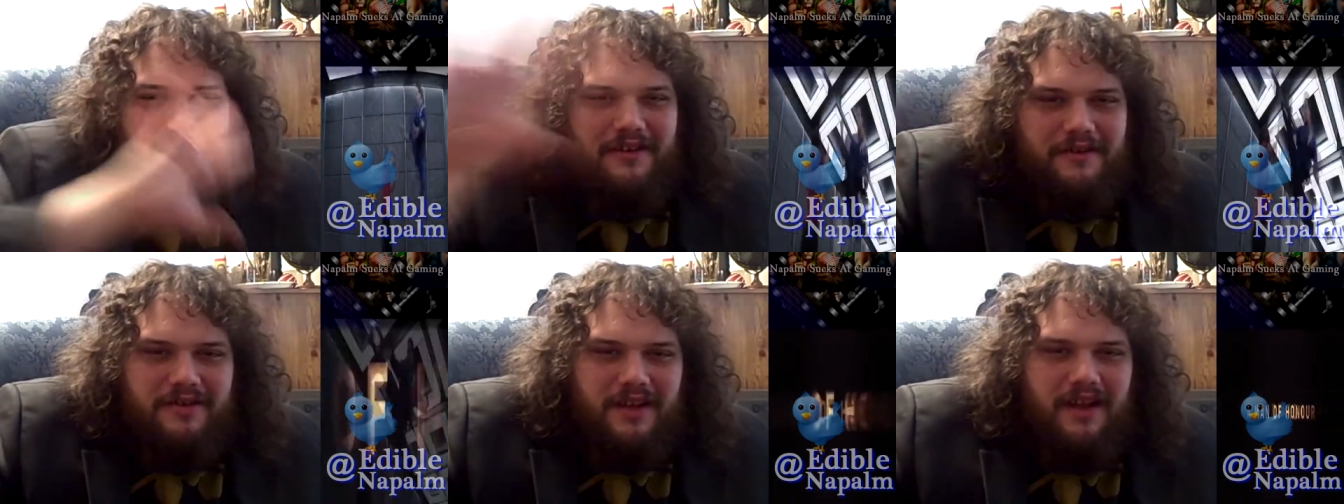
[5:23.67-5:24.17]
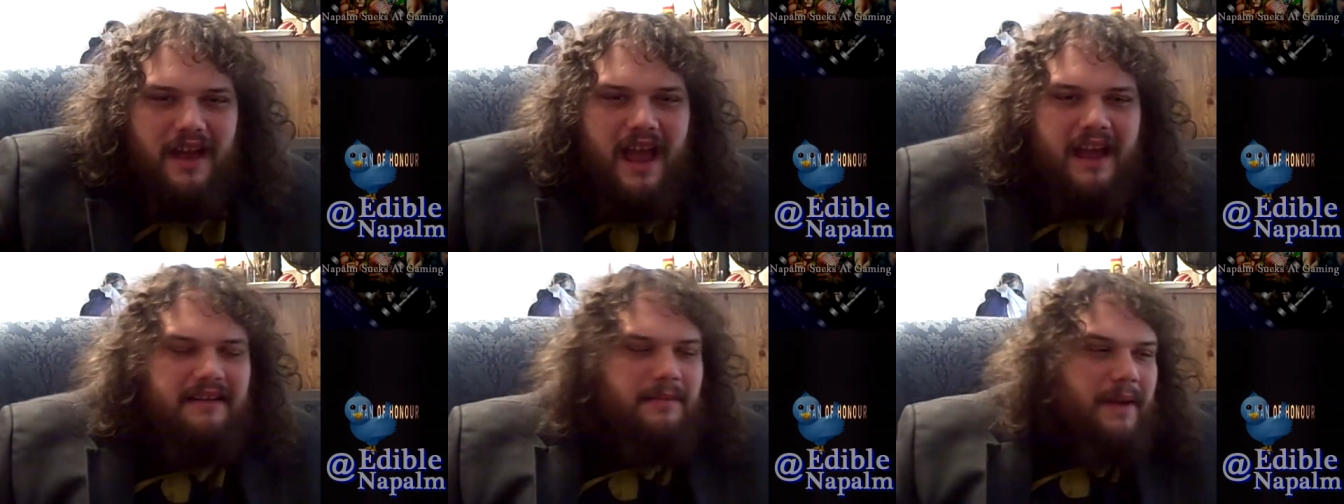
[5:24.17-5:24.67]
Lose.
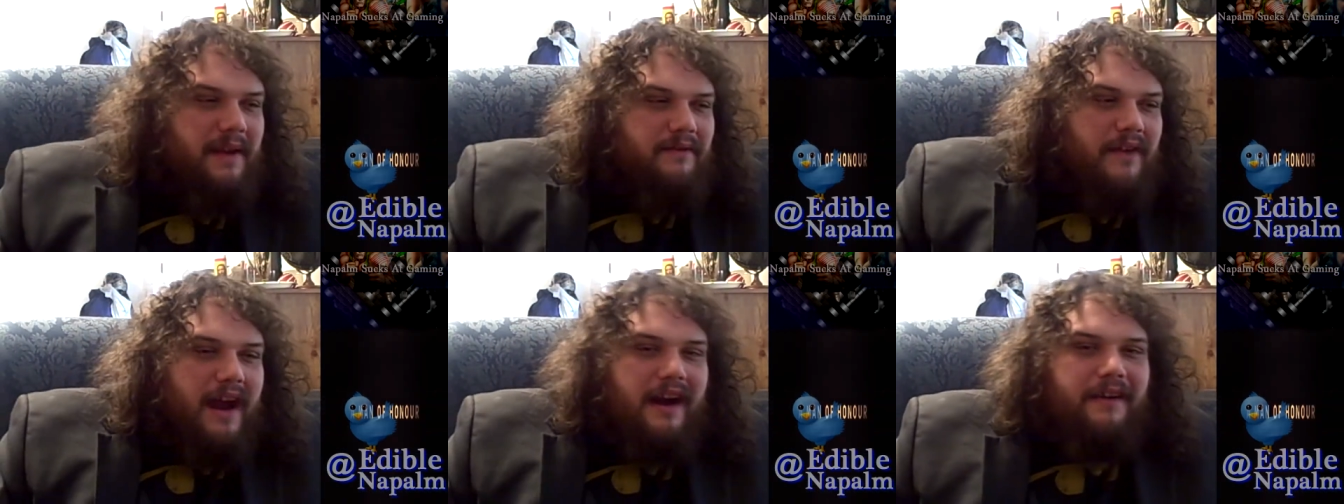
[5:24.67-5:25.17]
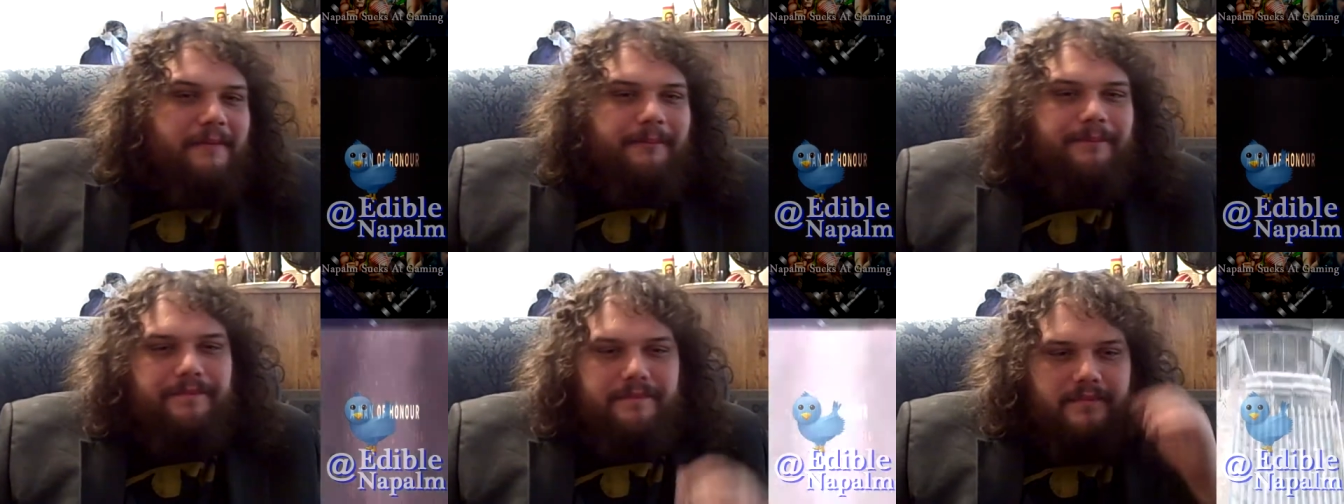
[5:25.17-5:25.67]
And to be fair,
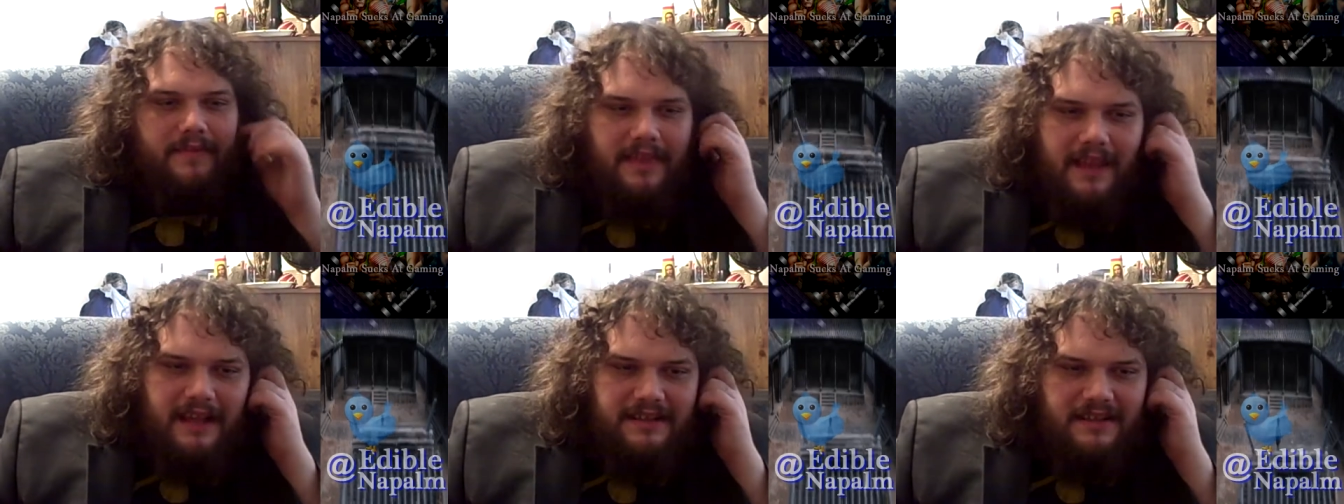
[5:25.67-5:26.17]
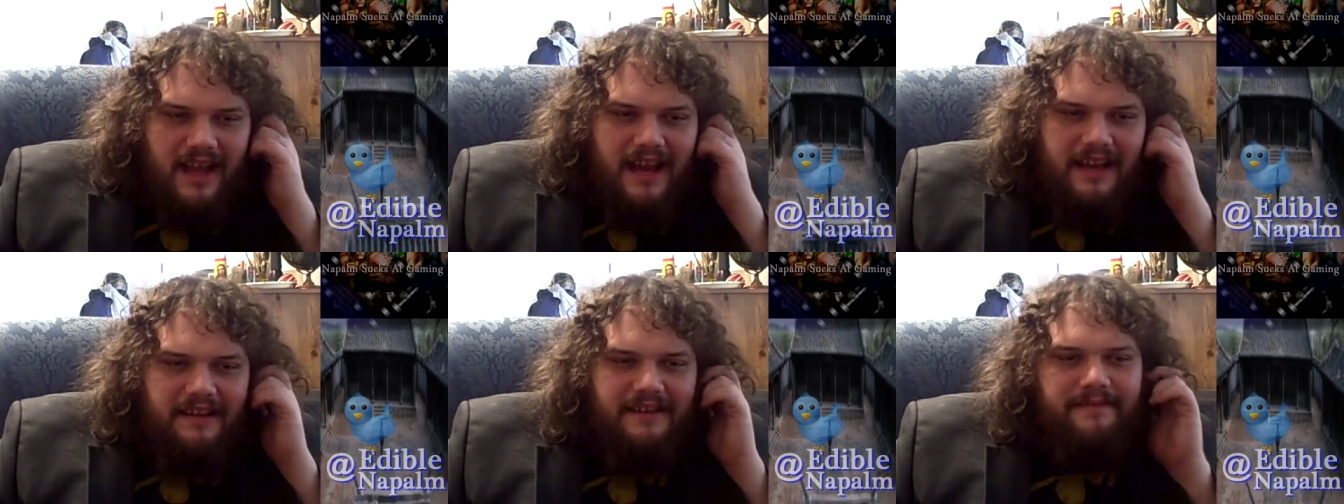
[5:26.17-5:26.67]
it's
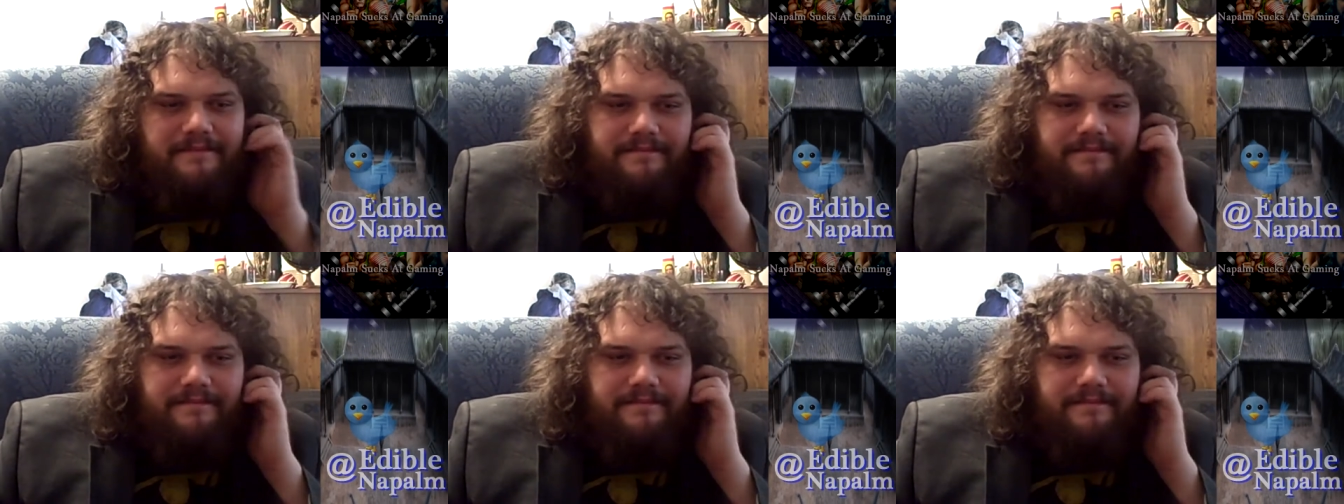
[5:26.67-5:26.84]
like